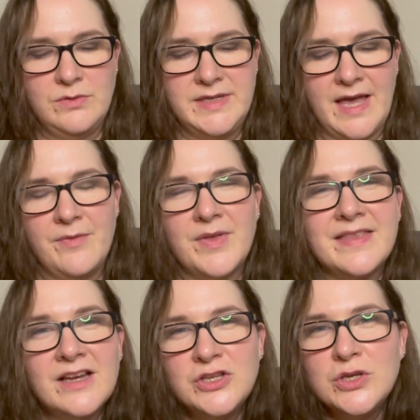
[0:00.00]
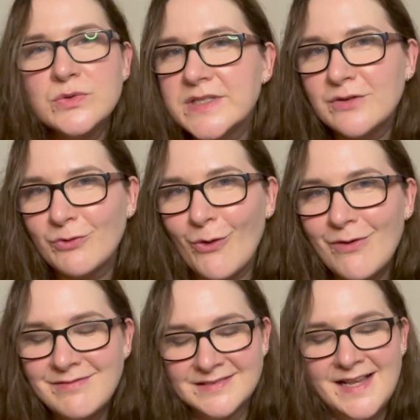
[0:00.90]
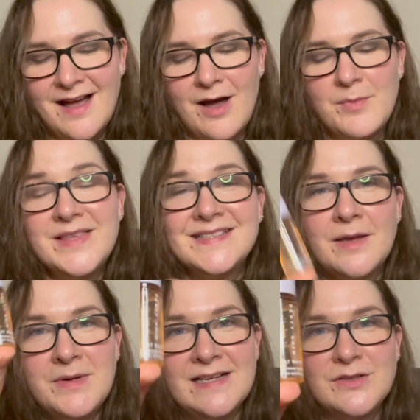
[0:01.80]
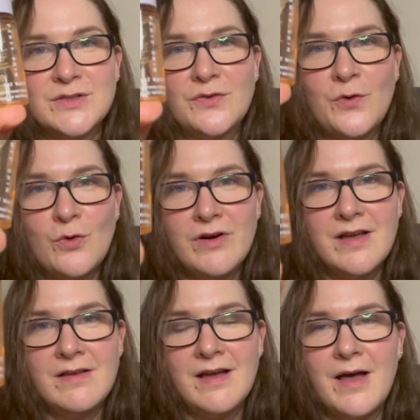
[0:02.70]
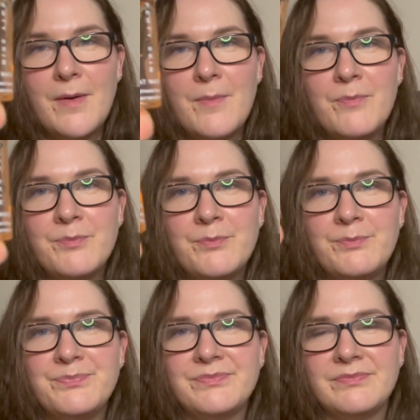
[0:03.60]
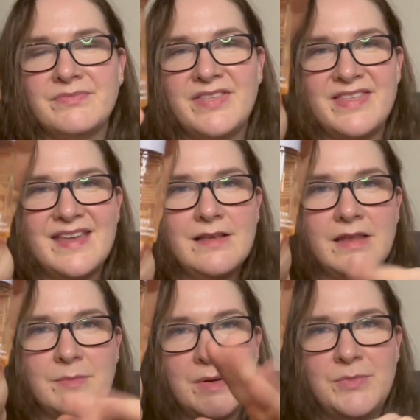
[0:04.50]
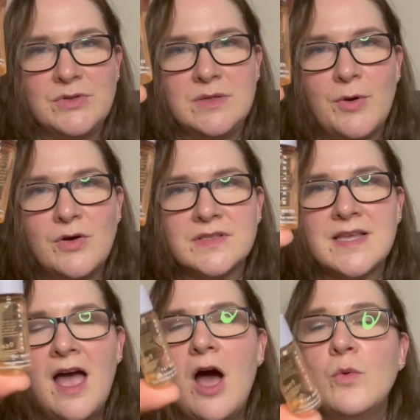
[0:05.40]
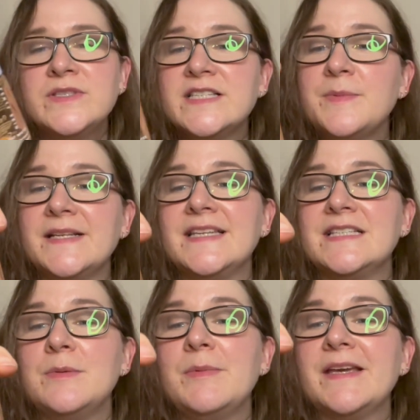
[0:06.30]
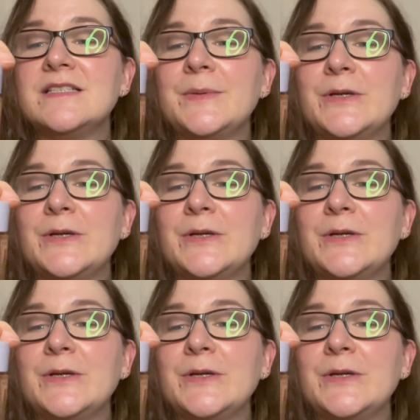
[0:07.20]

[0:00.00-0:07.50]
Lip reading: yeah, I think I used it wrong. But this came in a little Sephora thing, like my beauty box. I was expecting it to be bigger, to be